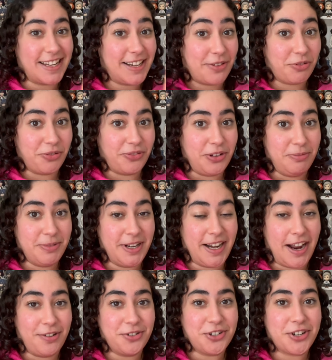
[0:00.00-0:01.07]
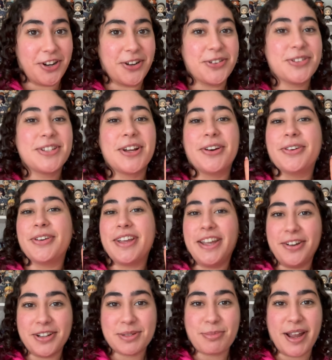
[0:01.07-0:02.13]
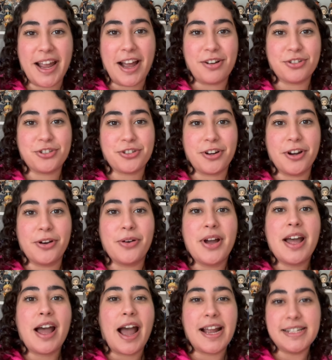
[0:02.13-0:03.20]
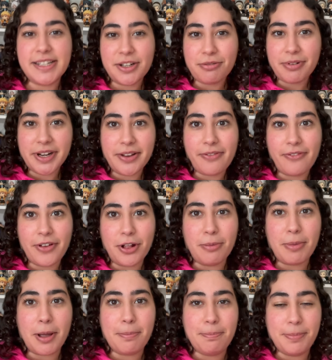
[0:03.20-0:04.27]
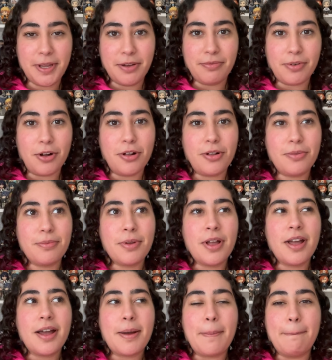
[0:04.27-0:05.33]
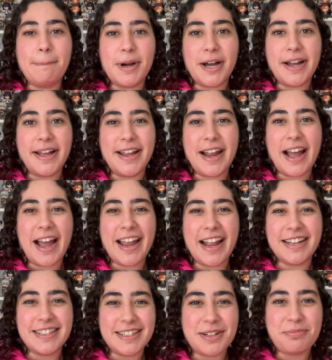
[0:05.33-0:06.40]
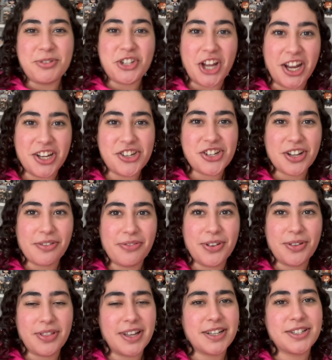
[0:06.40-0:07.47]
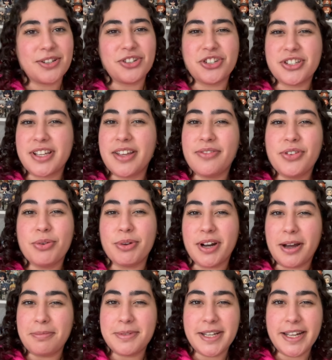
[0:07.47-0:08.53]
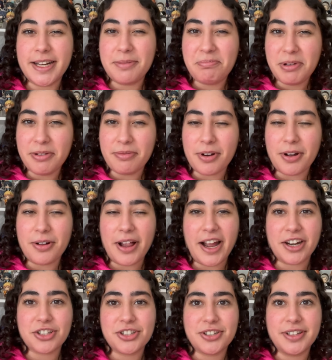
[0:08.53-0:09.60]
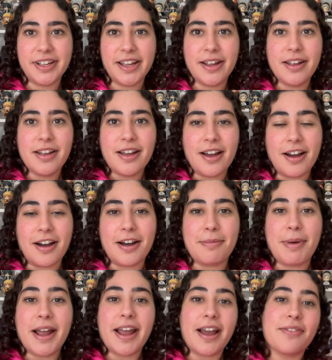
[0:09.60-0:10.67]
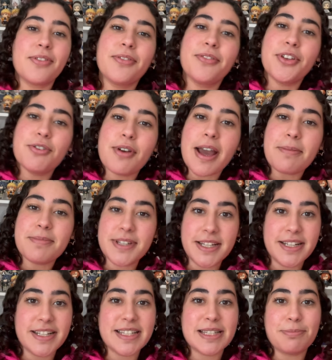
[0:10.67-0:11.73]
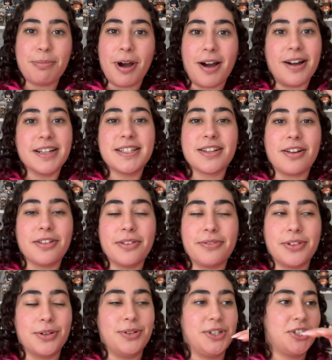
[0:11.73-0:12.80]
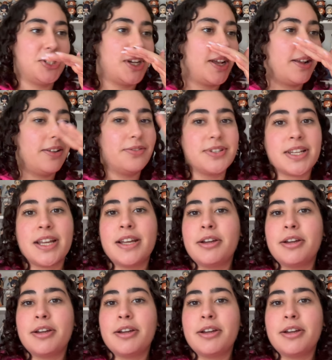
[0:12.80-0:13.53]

I never filmed an outro. So here's my outro. I did already film a b-roll but I ended up changing a few things, so I'll just give you an updated b-roll actually. Um, I have a few empty spots on the floating shelves.